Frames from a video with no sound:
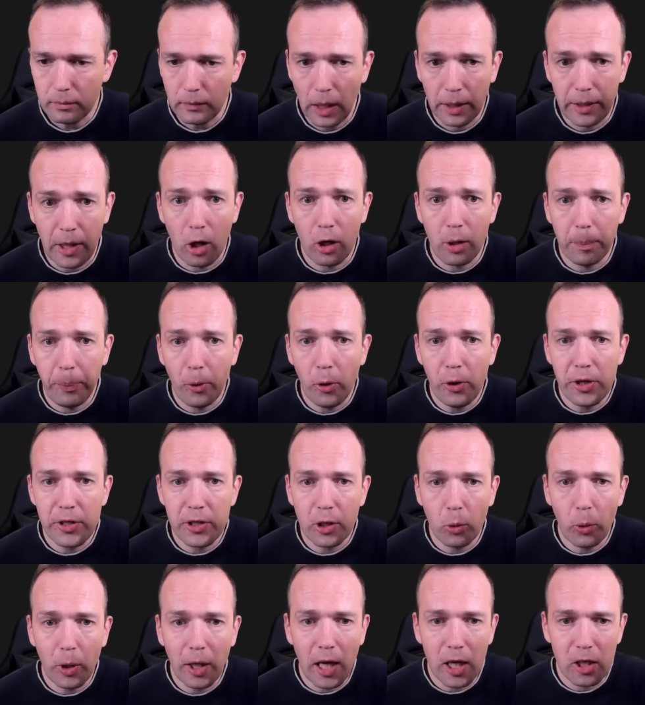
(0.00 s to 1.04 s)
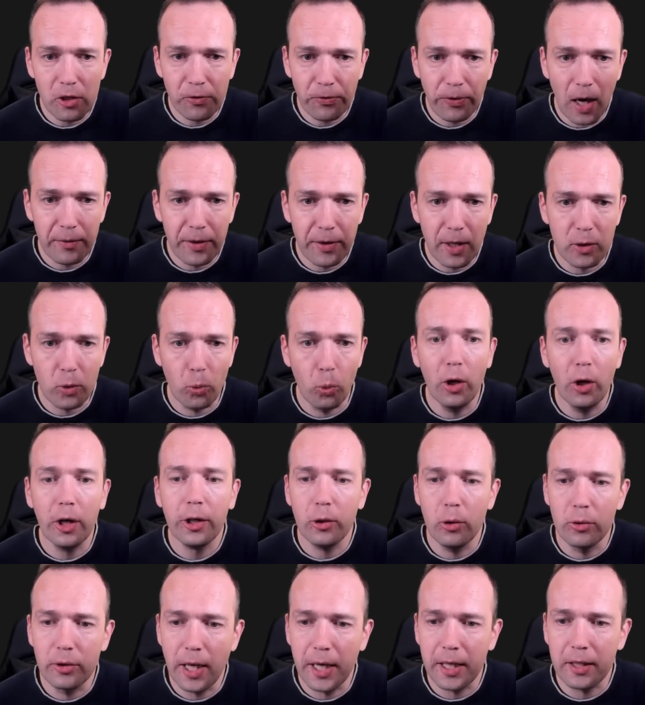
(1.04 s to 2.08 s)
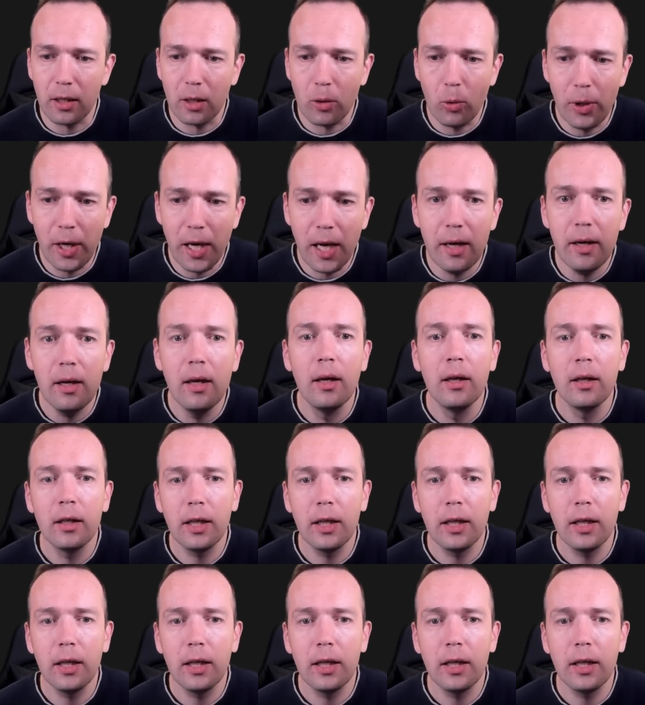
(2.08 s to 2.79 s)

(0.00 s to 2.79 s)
Now the point is queen h5 doesn't work. You take the queen,